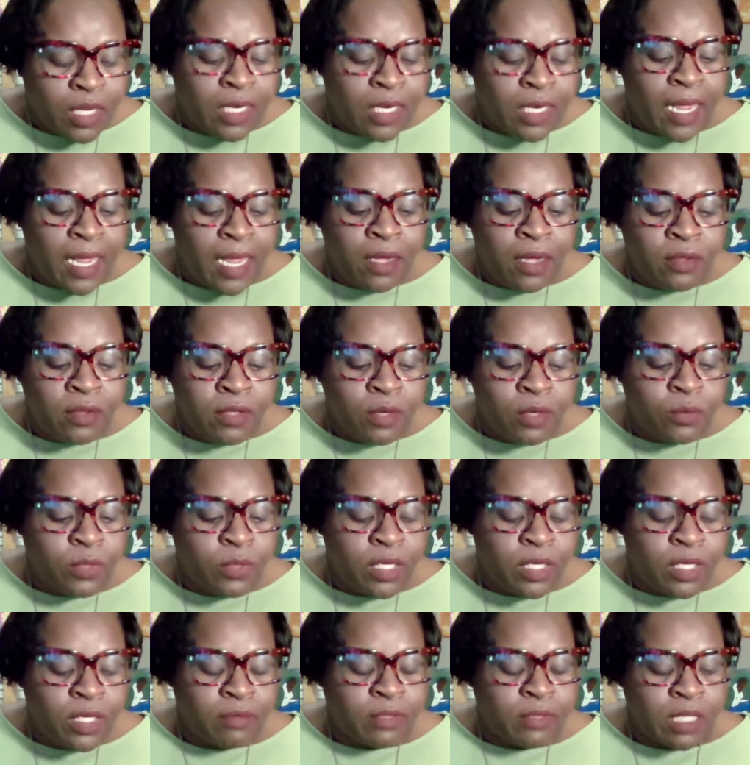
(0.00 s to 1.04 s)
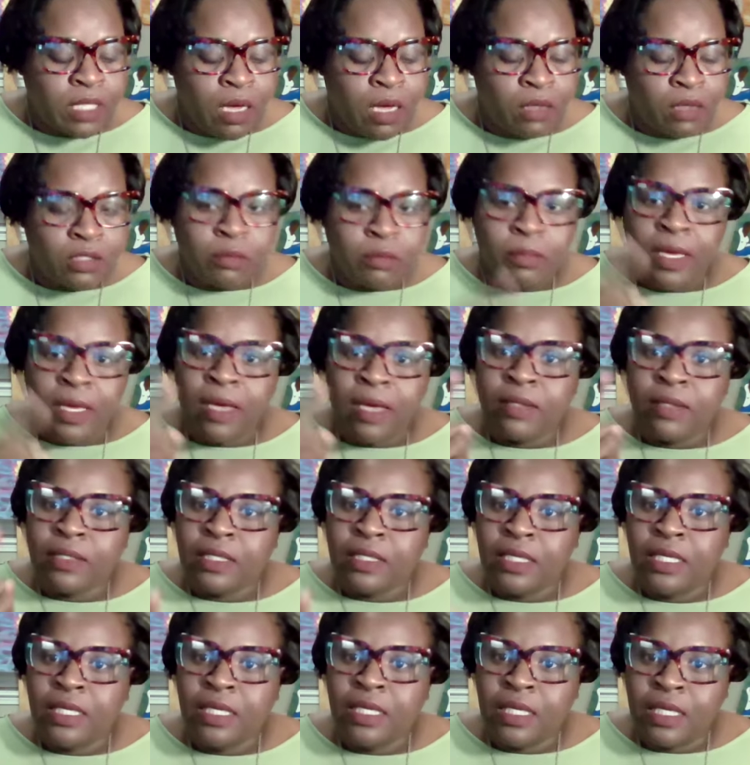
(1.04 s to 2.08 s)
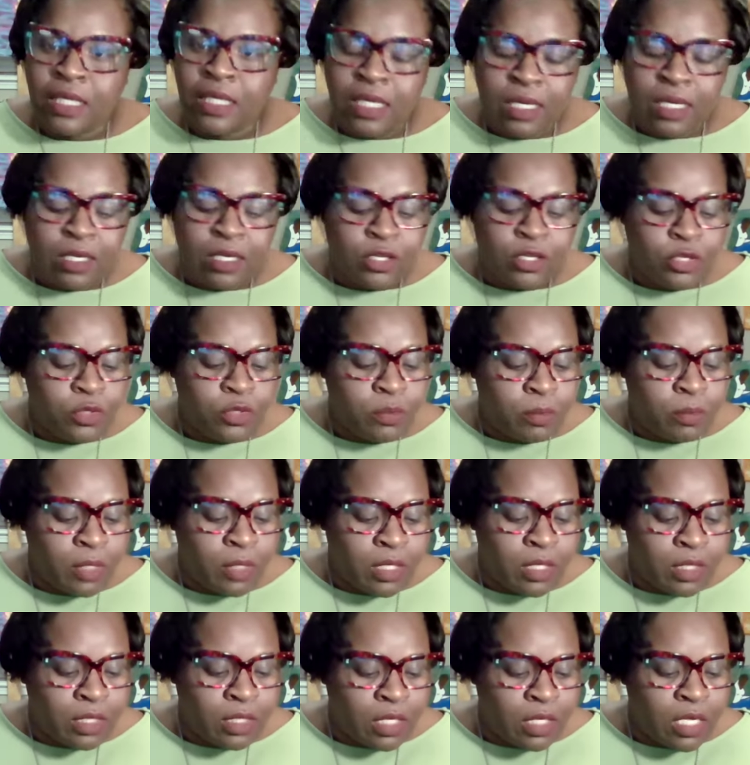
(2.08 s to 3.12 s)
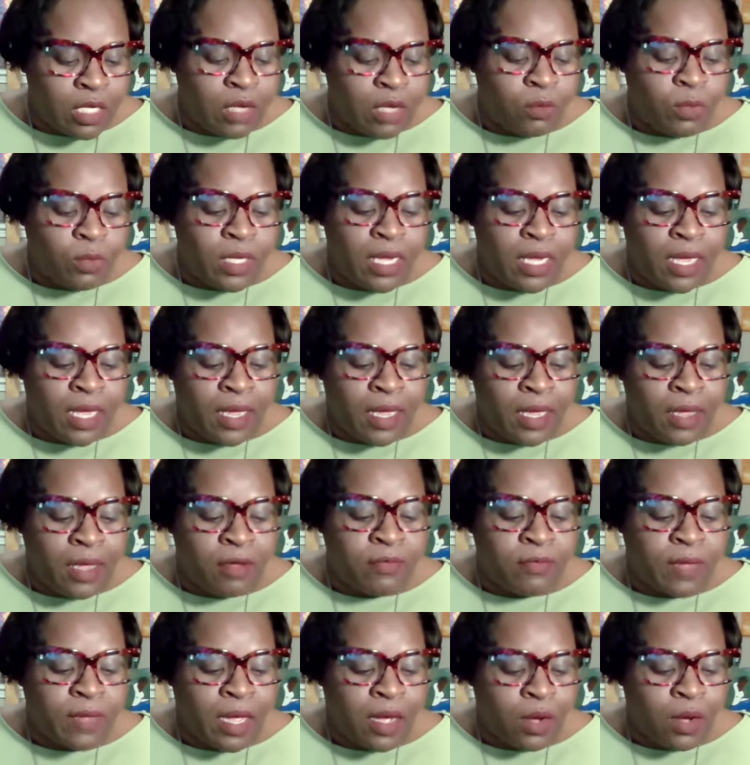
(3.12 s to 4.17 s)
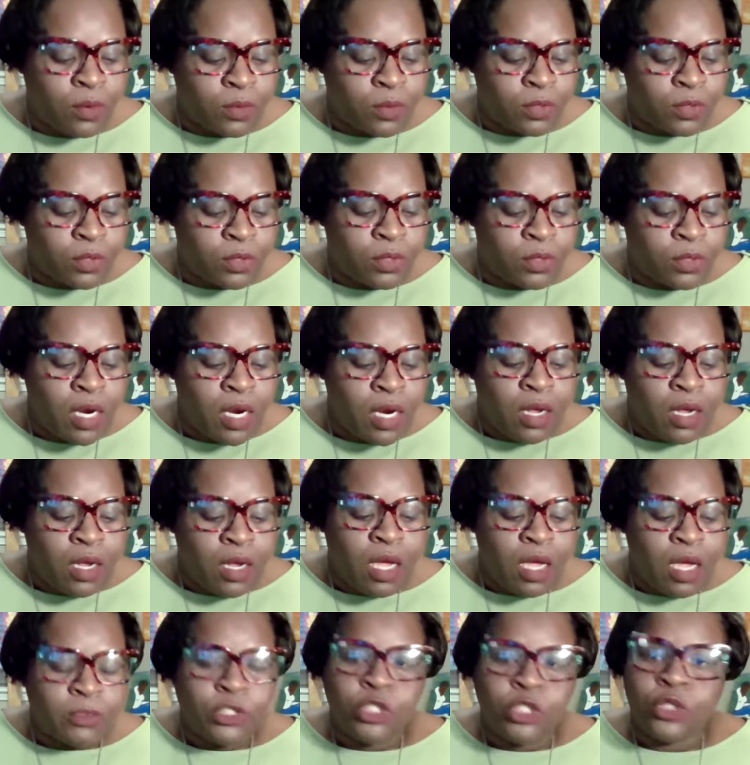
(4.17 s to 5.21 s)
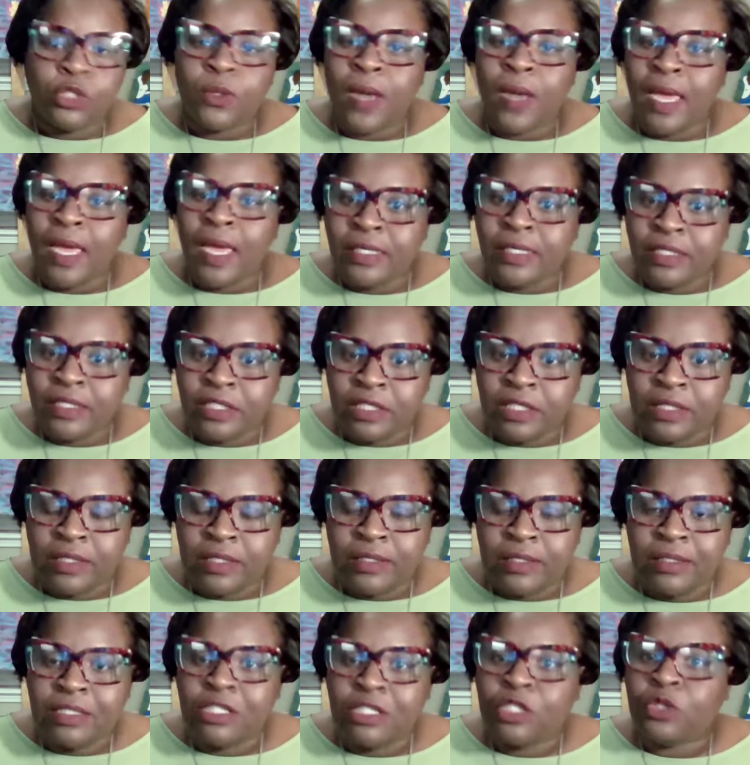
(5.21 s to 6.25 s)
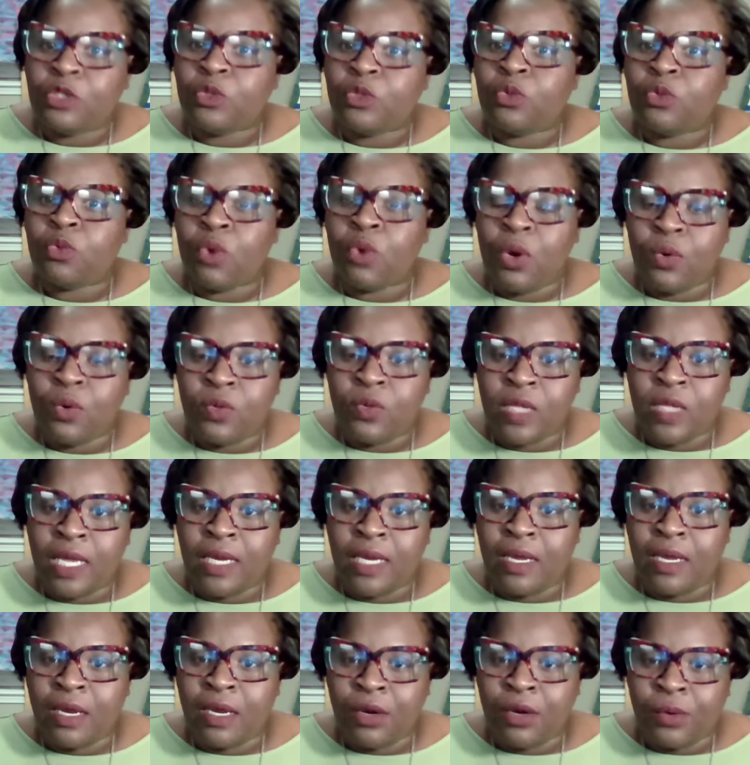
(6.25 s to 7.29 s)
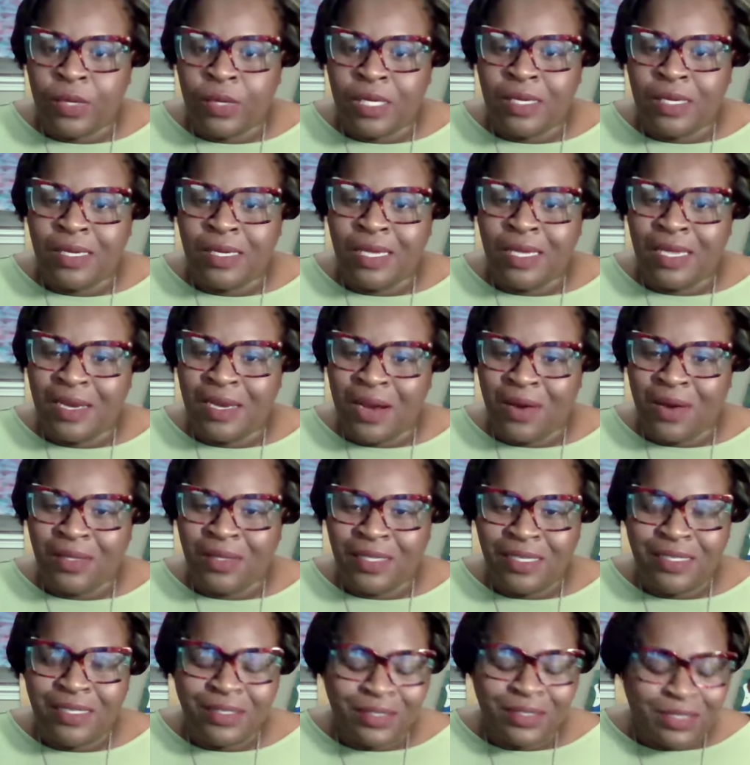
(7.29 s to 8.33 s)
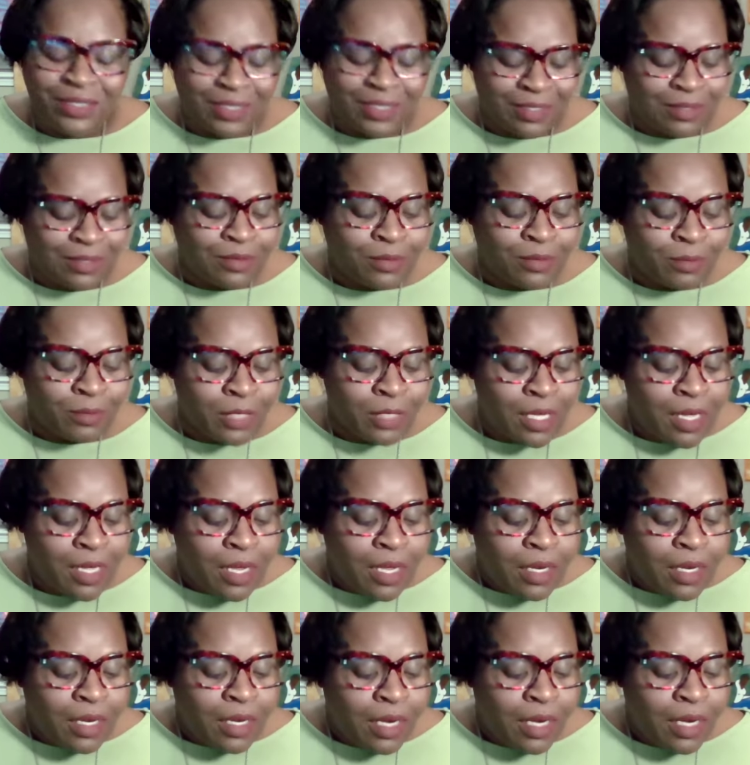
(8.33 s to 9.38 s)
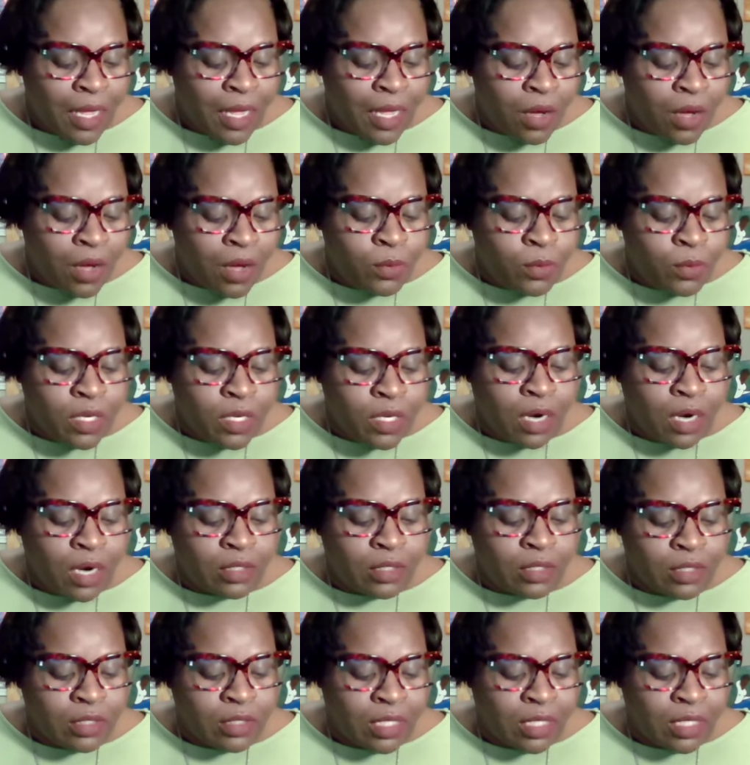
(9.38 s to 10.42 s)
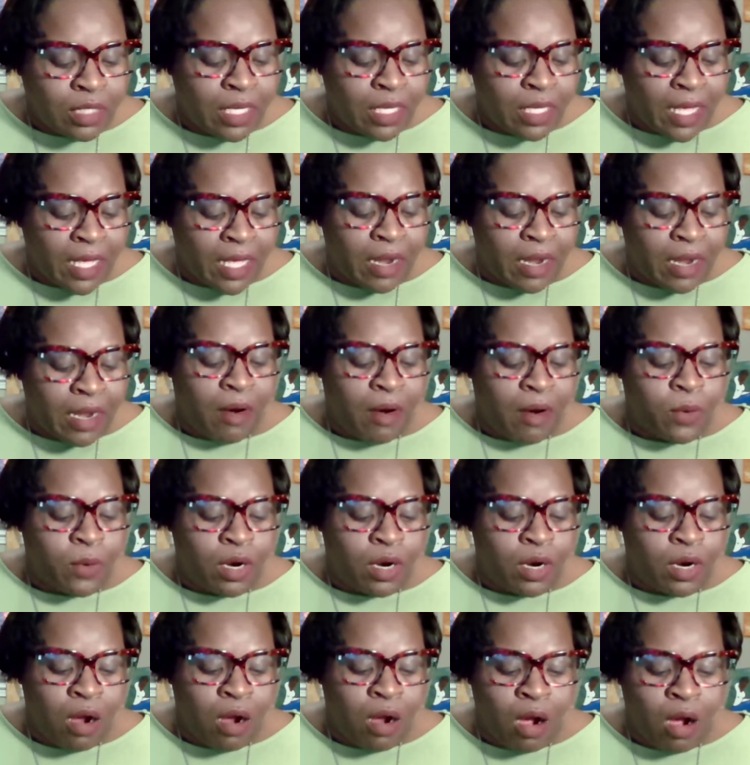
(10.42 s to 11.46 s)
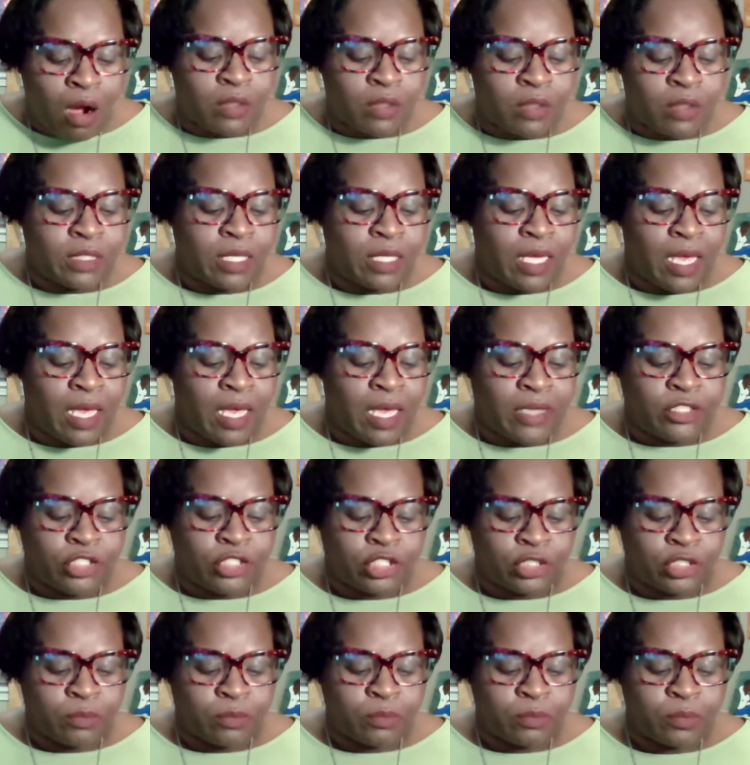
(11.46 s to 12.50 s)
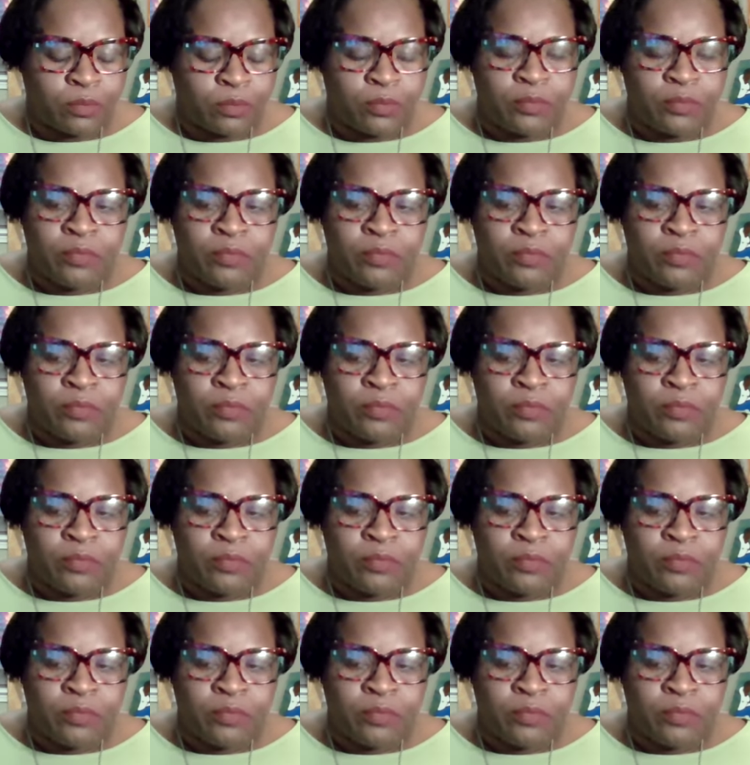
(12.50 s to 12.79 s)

now that we have talked about leading in humility and we have our strategies to grow that area in our leadership, now we are looking at our call to action.